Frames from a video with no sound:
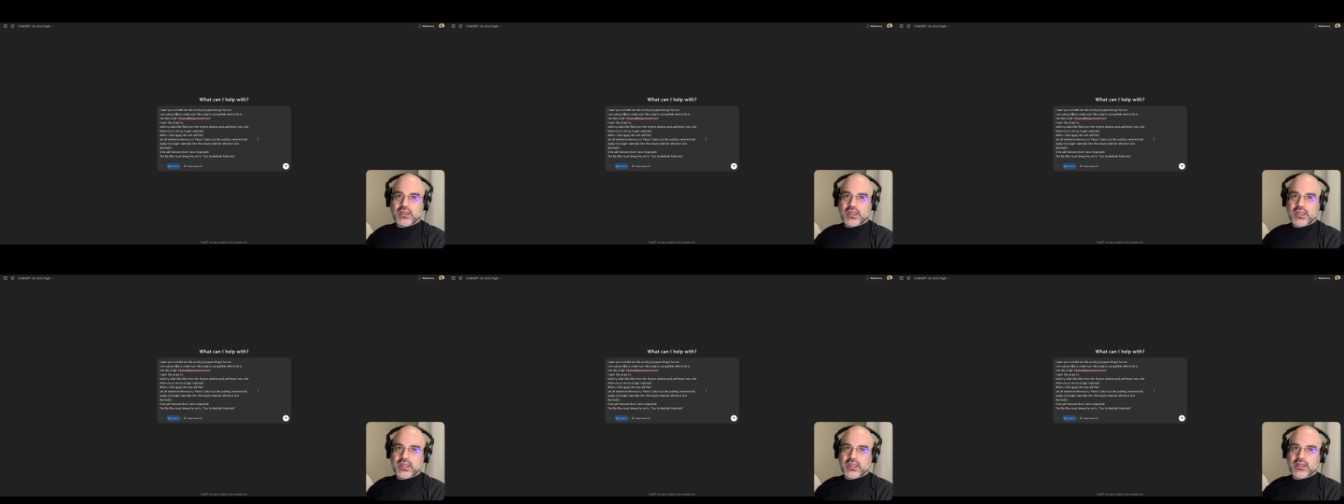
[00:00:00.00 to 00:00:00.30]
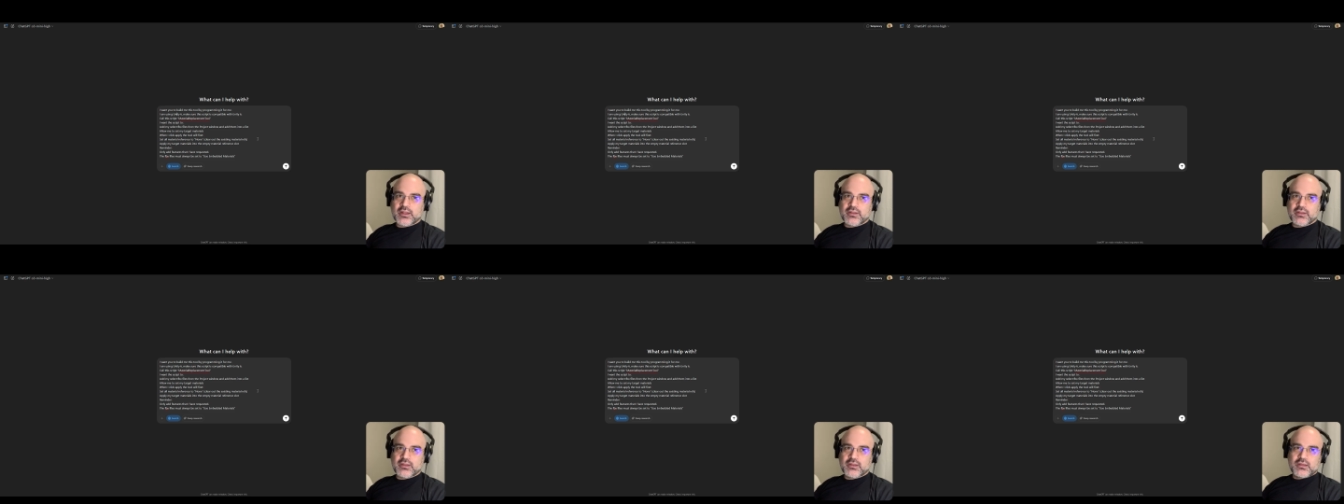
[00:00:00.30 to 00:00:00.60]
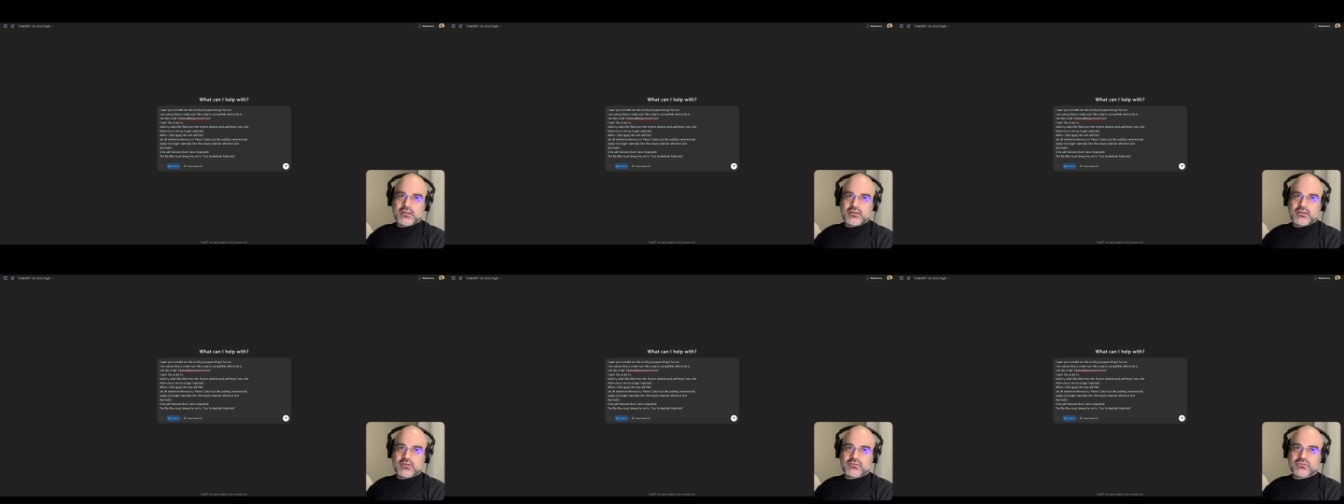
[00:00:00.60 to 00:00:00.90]
And
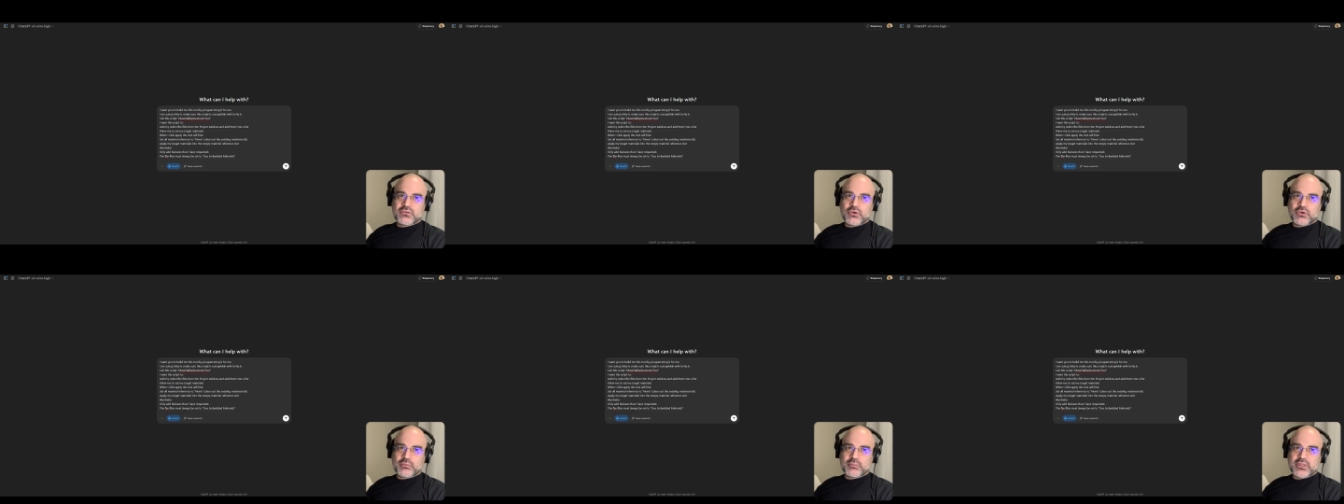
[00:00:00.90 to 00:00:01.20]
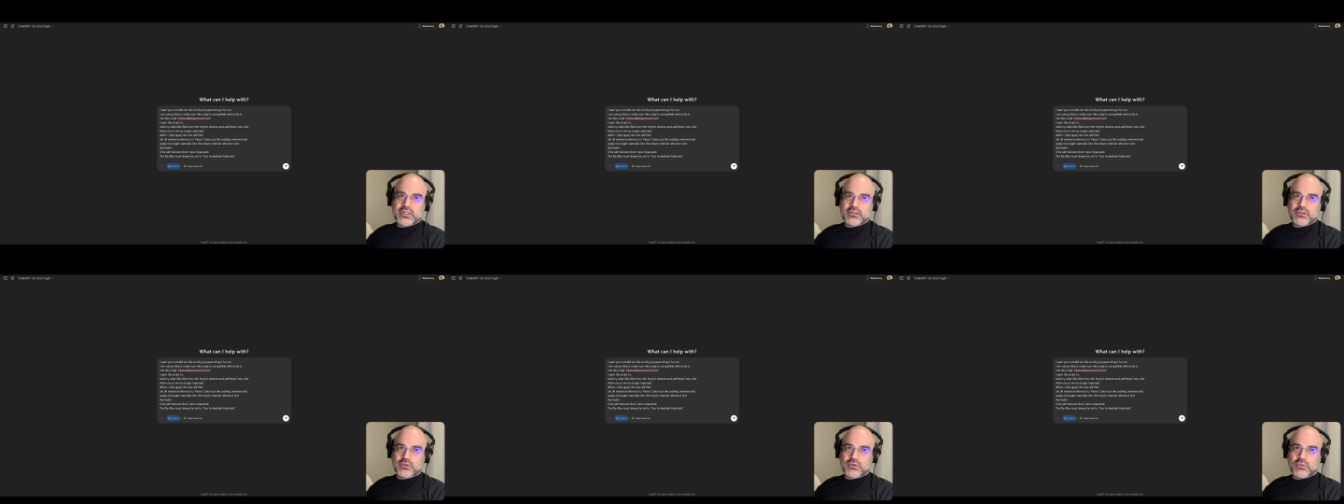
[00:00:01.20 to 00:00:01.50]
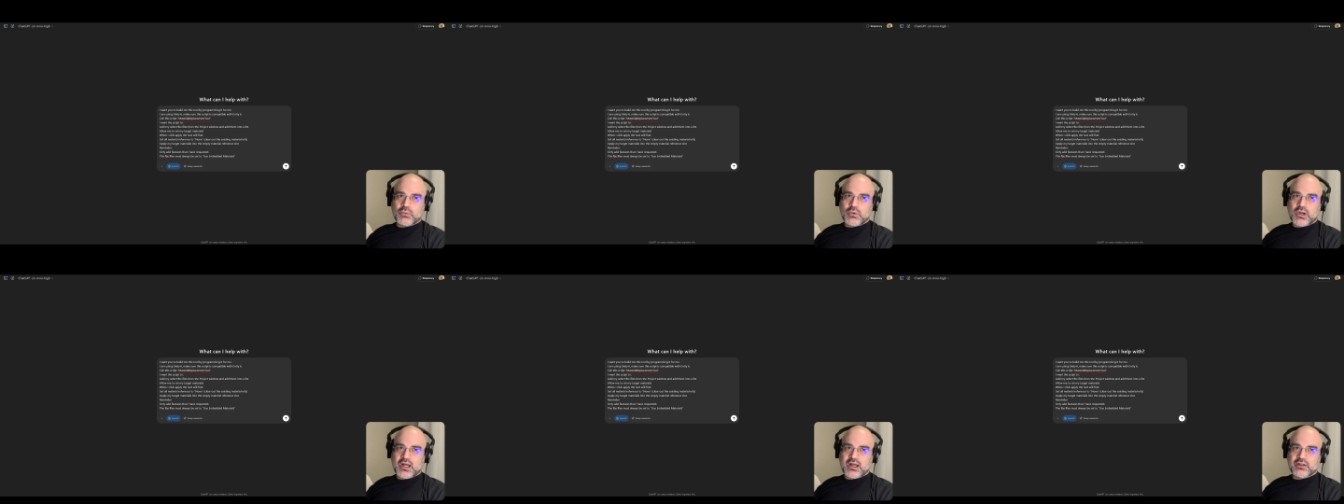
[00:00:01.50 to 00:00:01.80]
this took me a
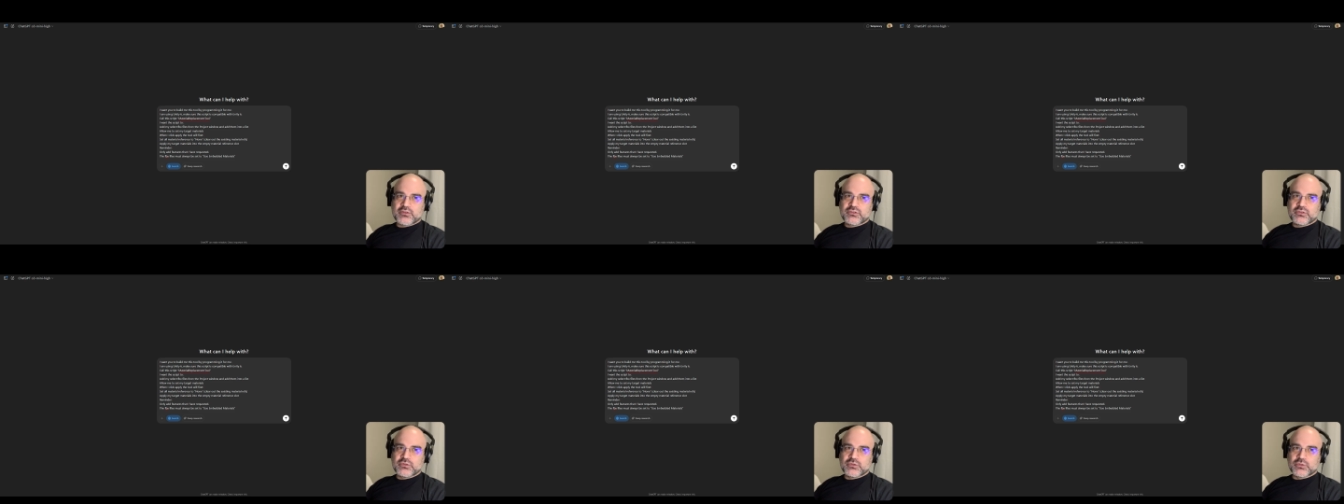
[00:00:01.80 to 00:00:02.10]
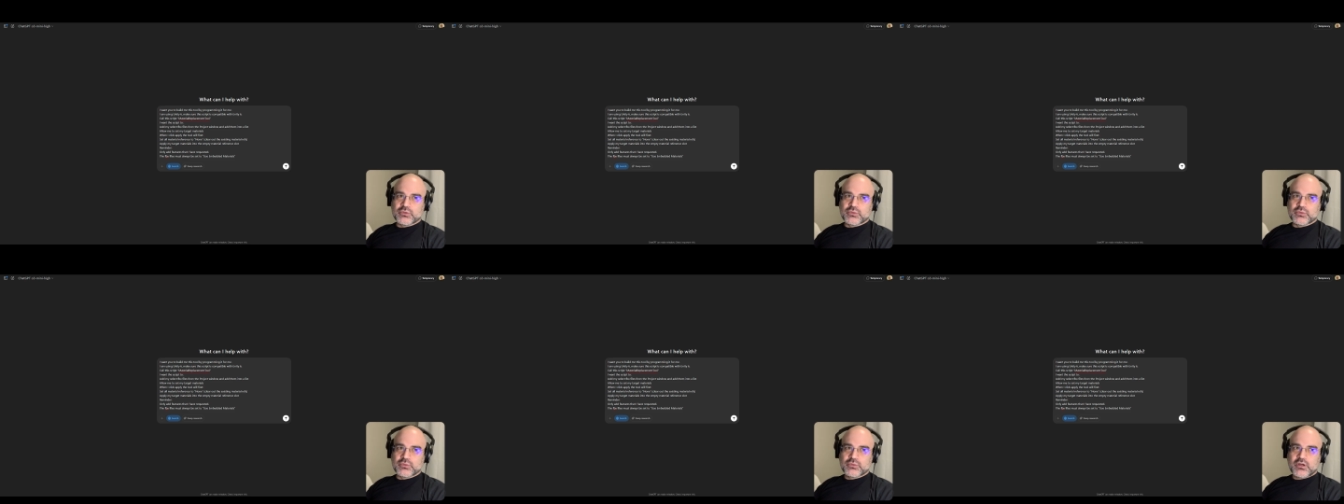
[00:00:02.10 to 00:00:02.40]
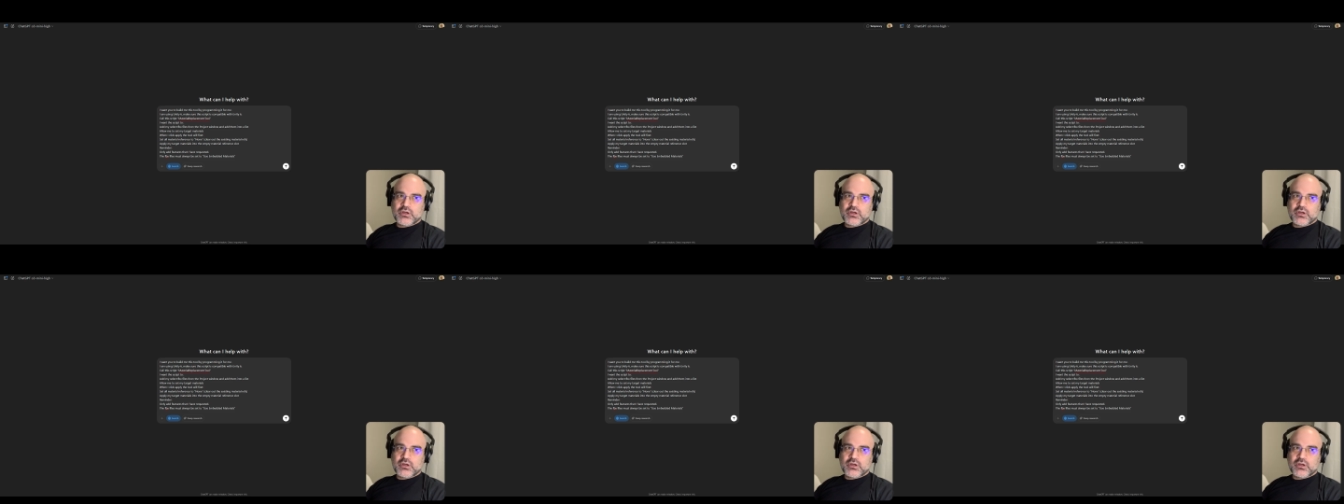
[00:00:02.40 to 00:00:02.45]
little while to